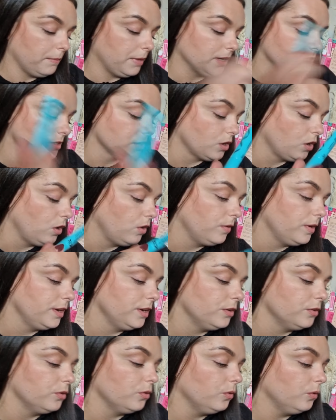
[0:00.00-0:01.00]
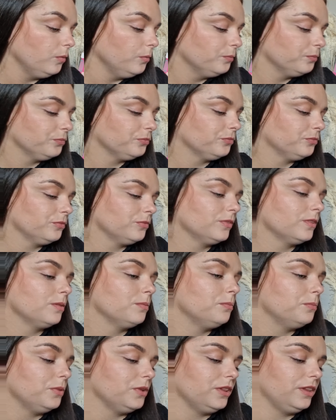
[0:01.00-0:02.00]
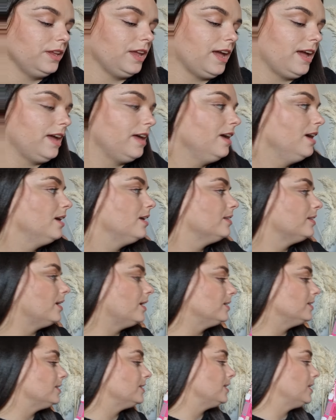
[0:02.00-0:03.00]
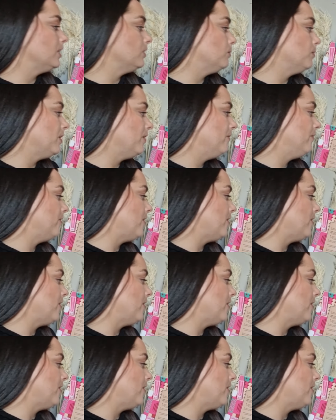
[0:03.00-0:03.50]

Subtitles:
mascara, you know. But yeah, that is day number